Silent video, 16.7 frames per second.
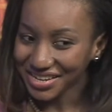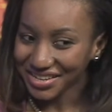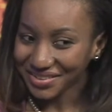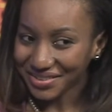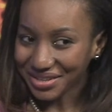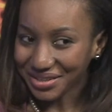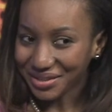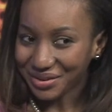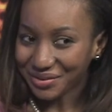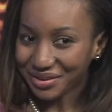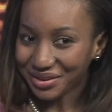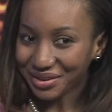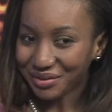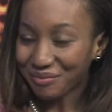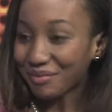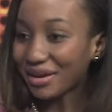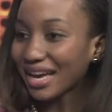
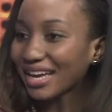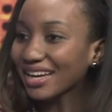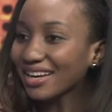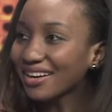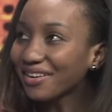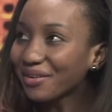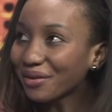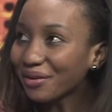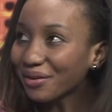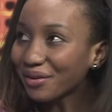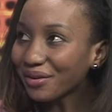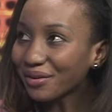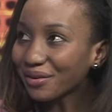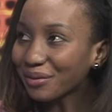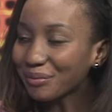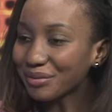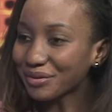Well, my
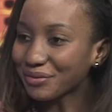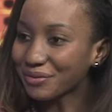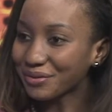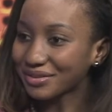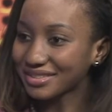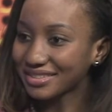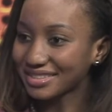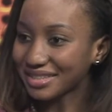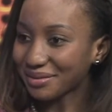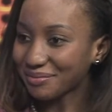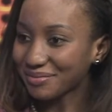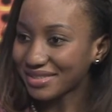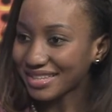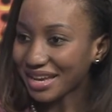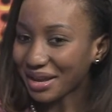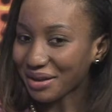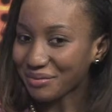goal before
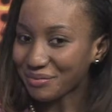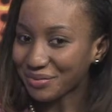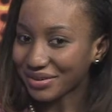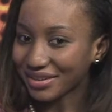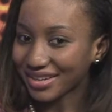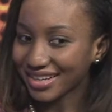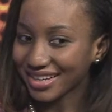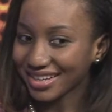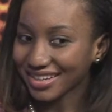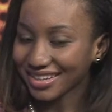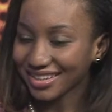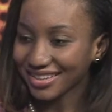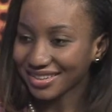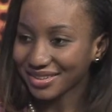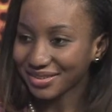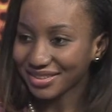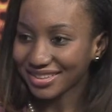September,
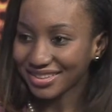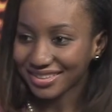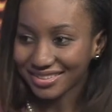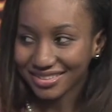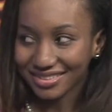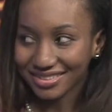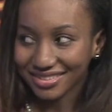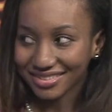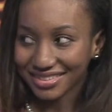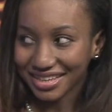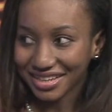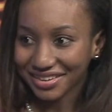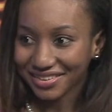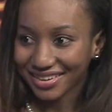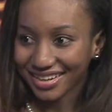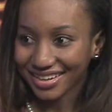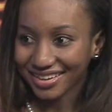this is a
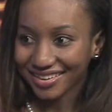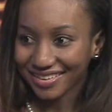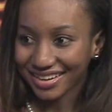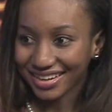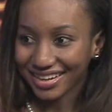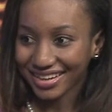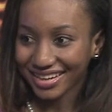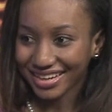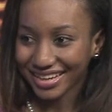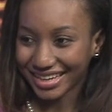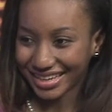secret, right?